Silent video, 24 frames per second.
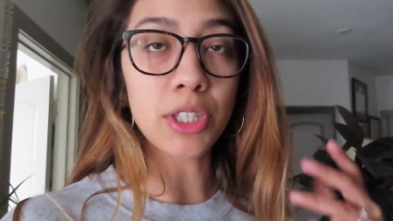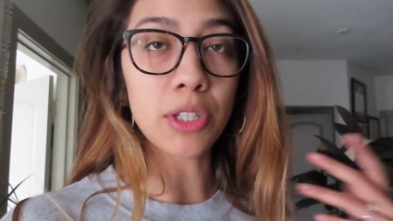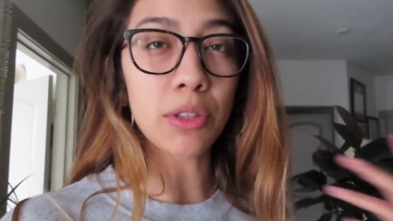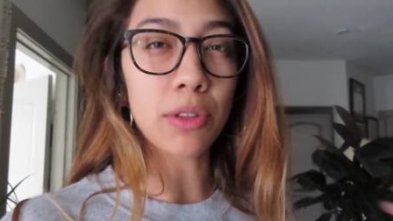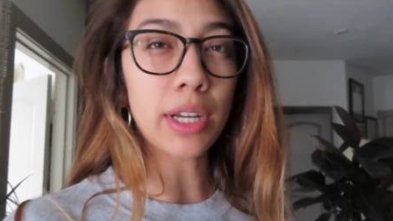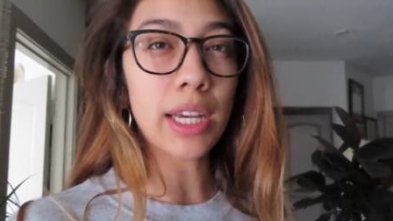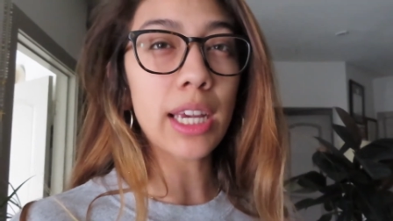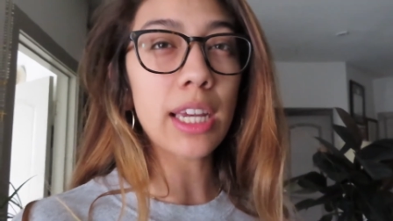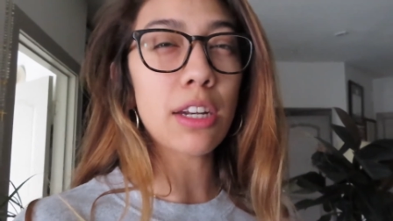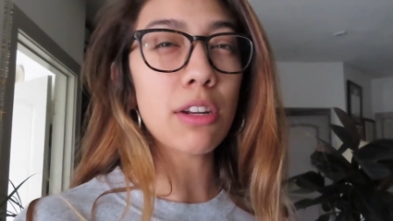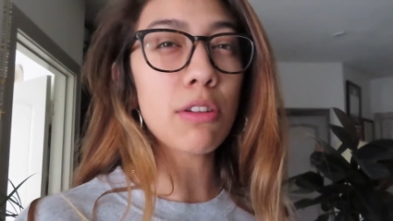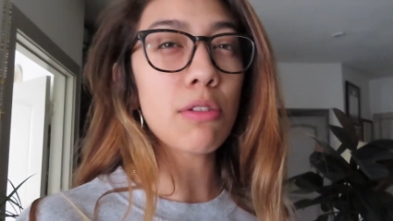So
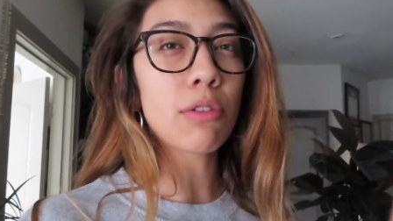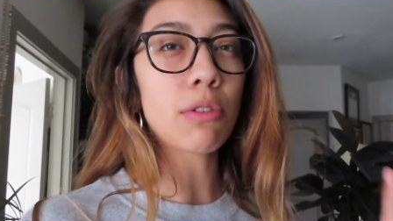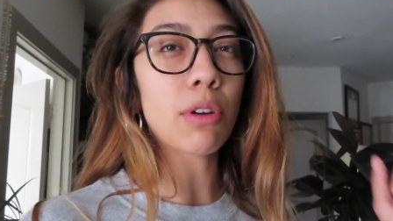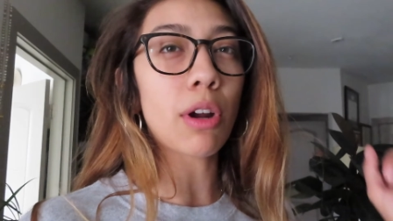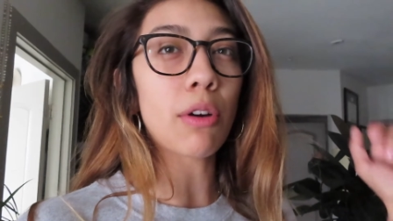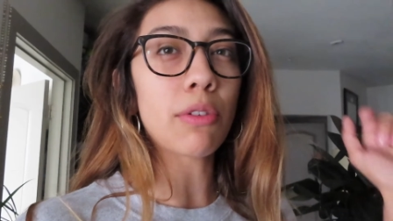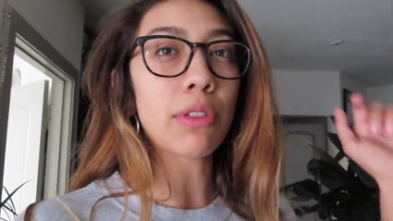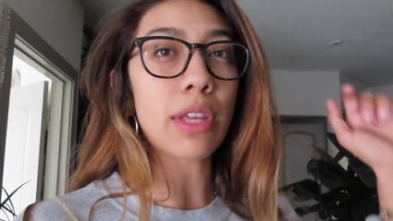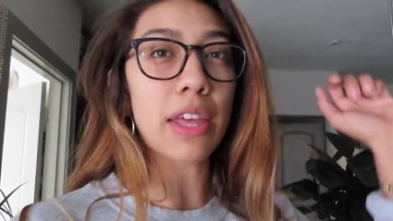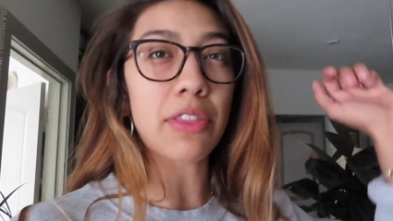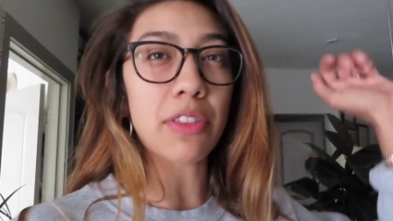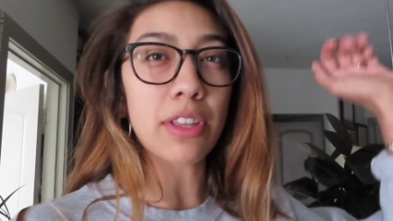look at new
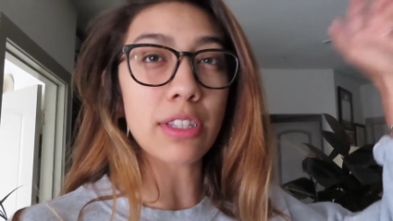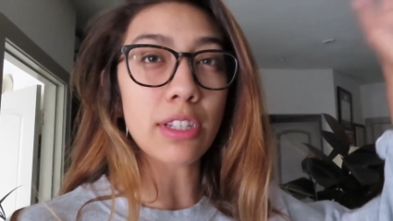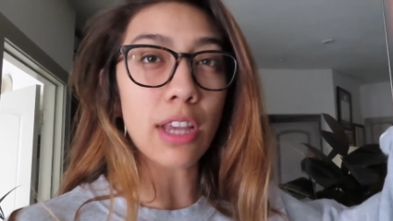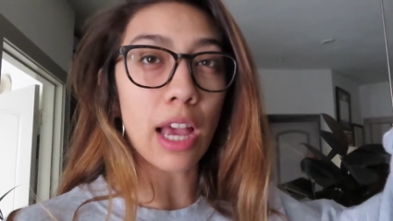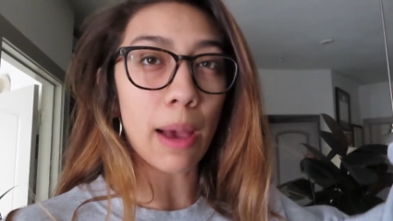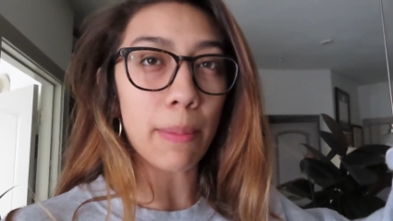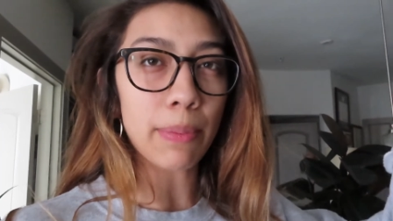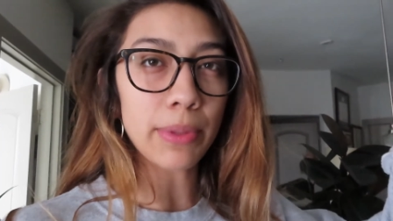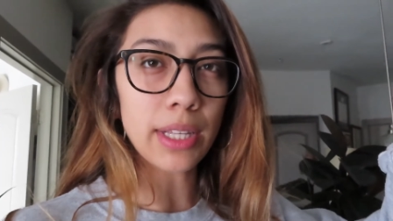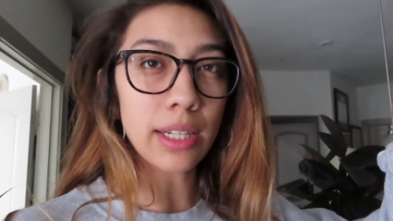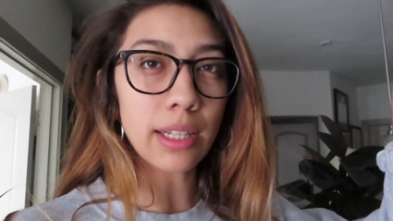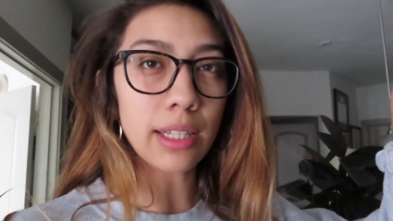growth at the
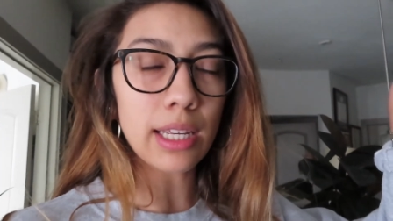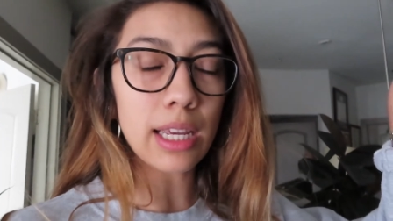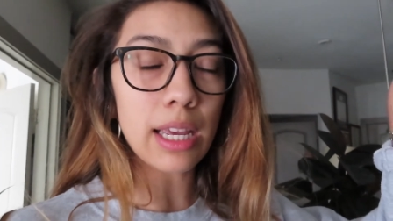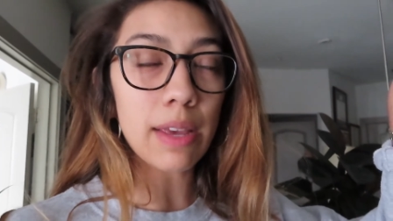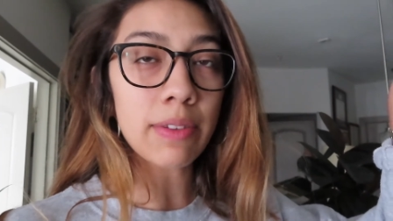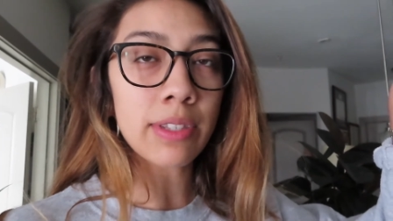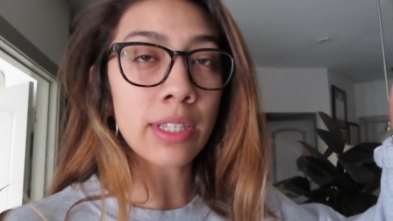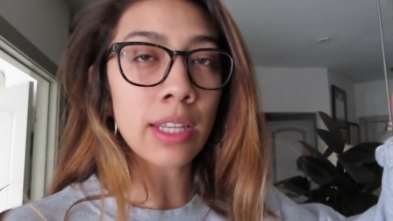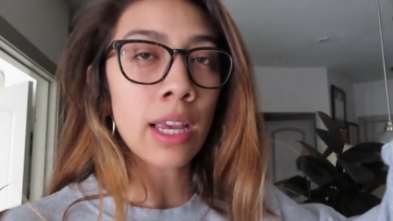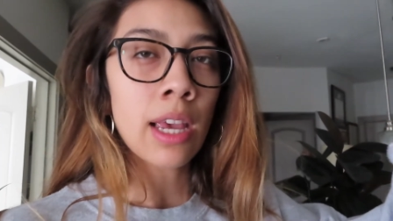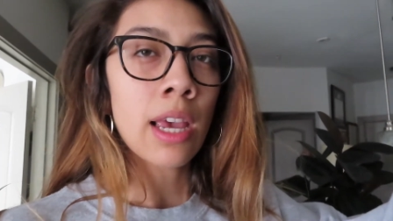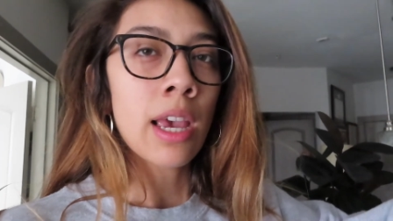top of the
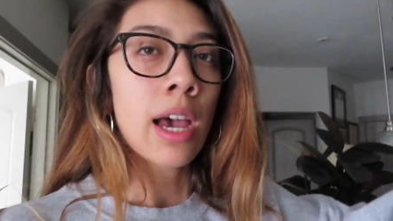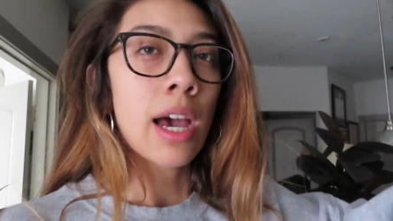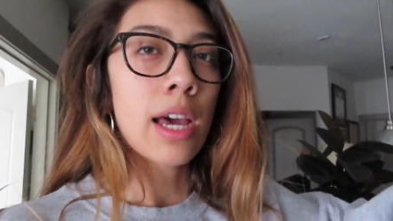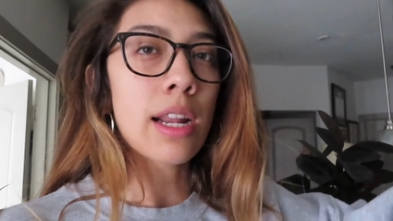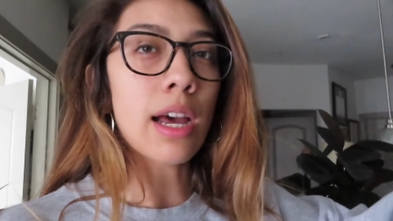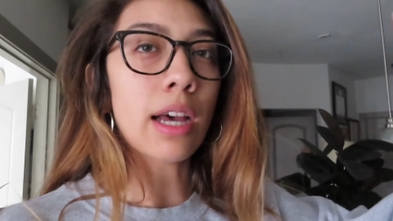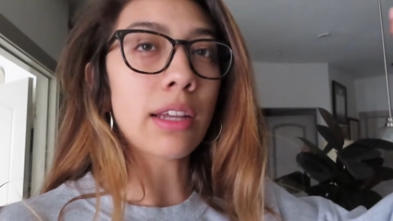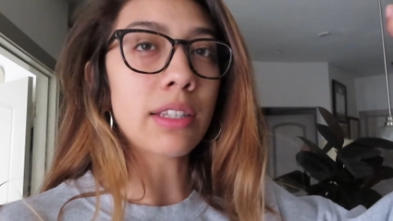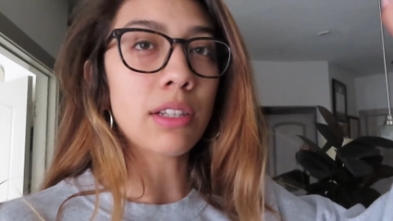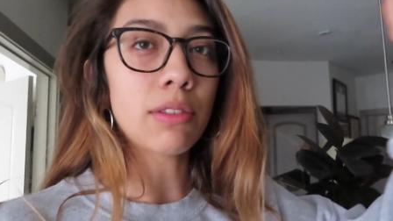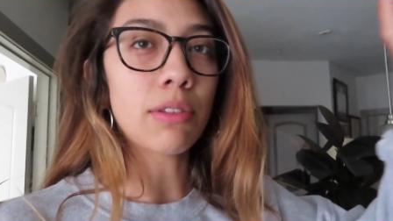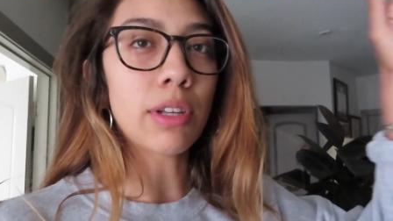leaves and
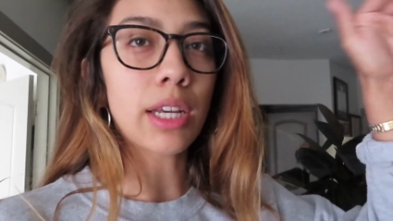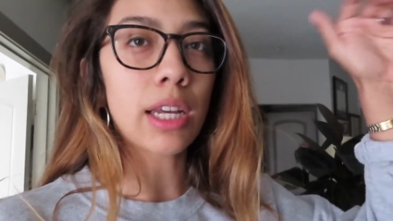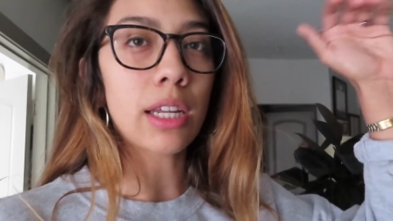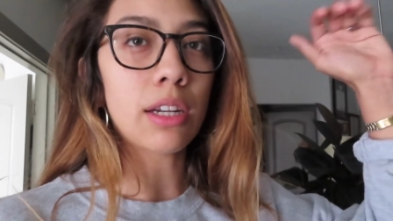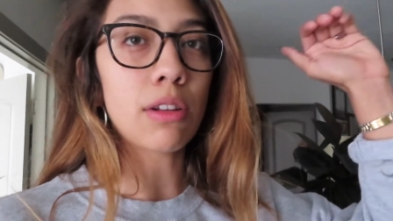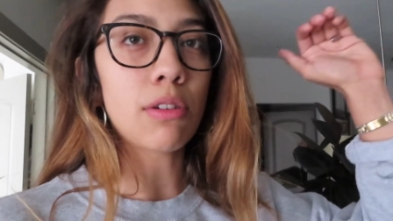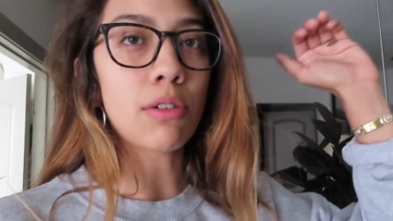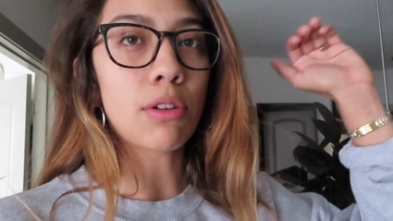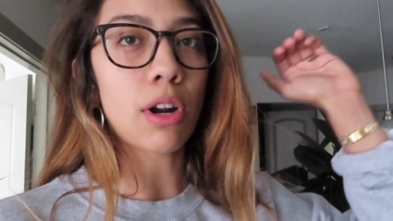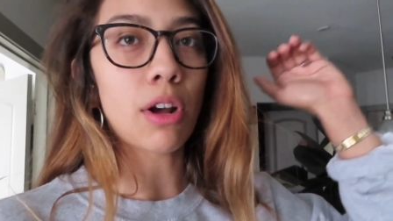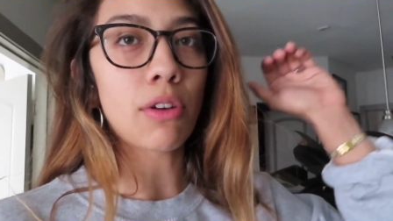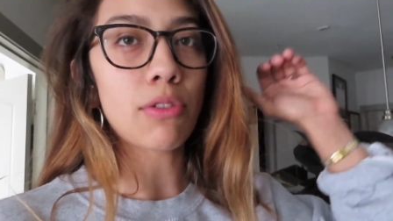also look at
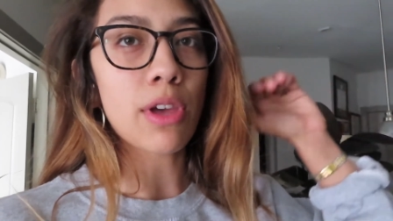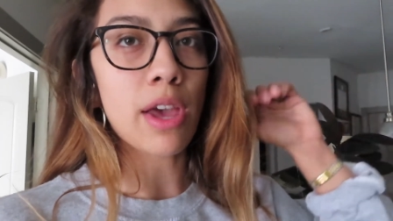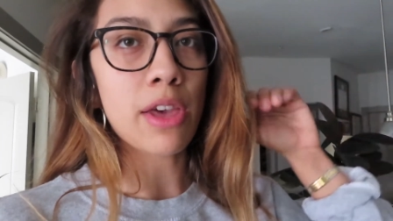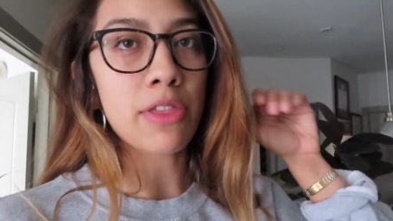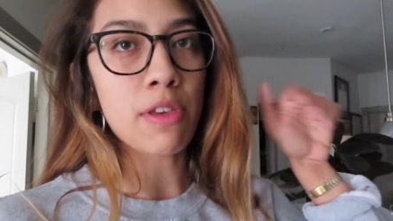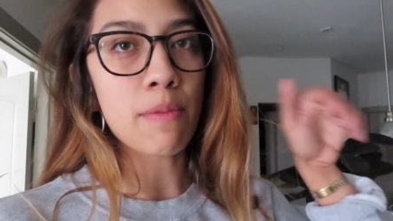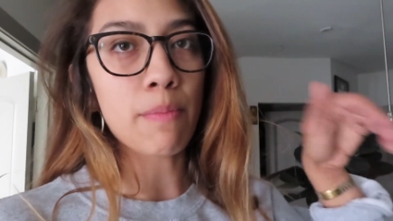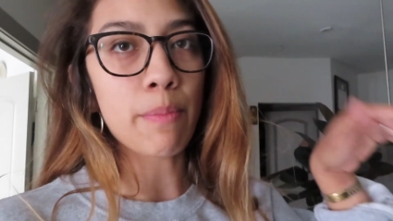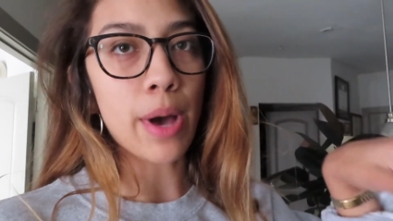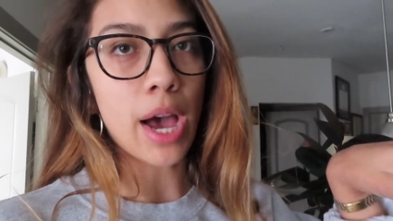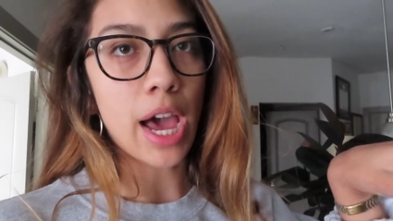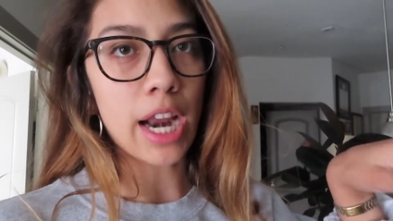new growth at
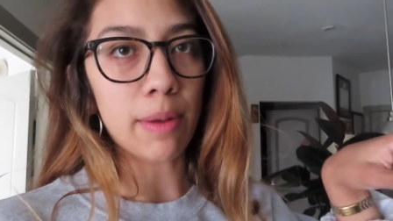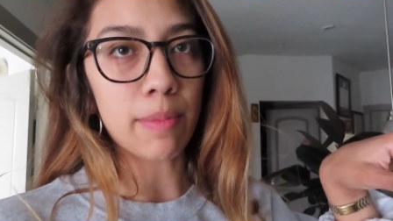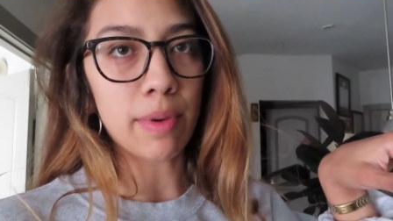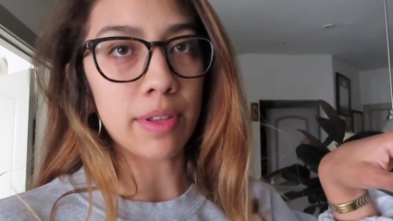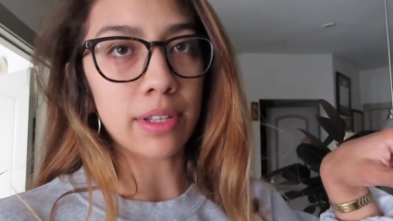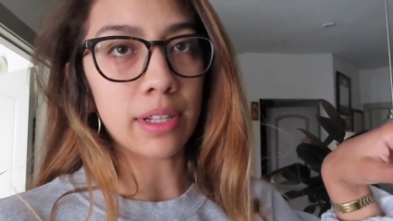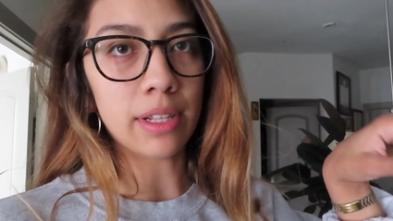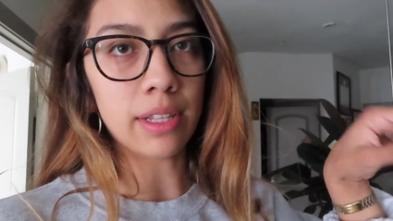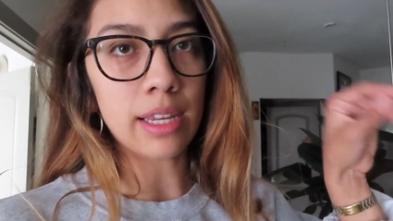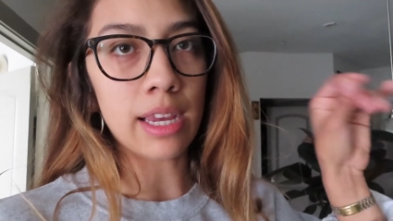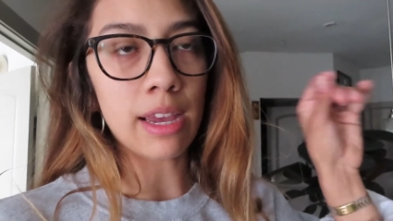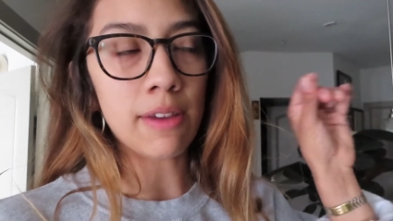the bottom of
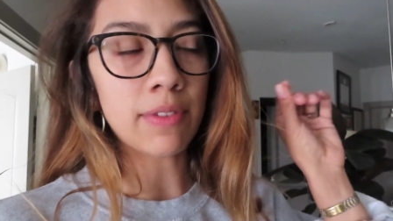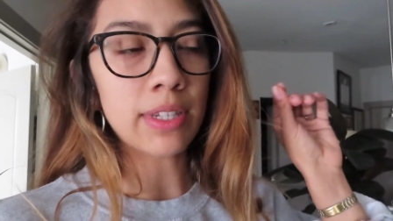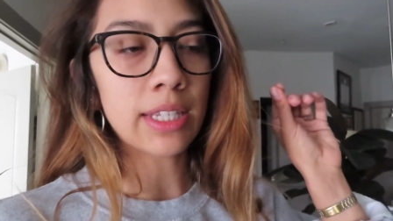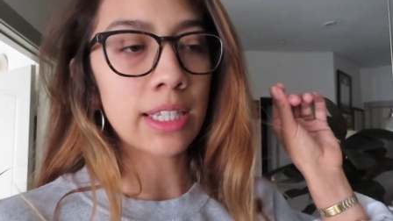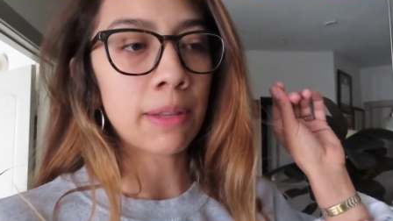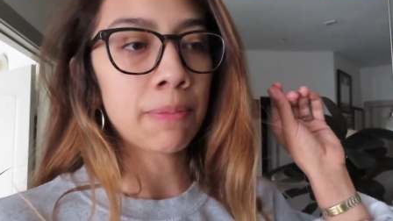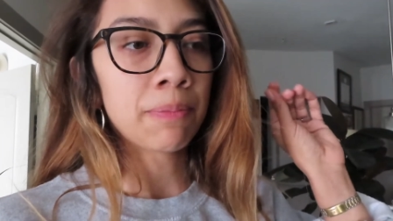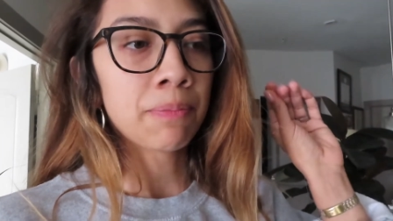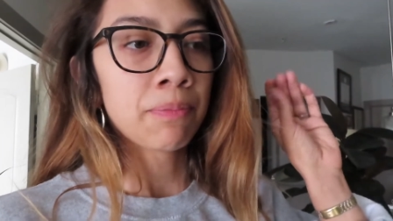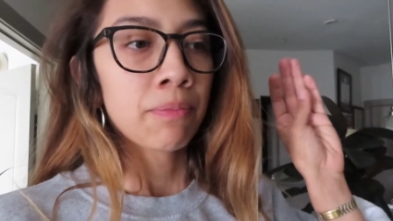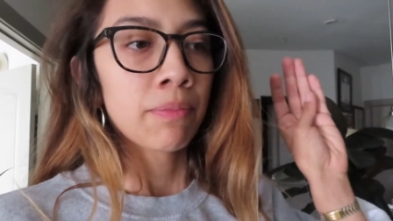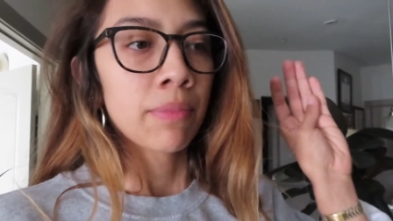the leaves.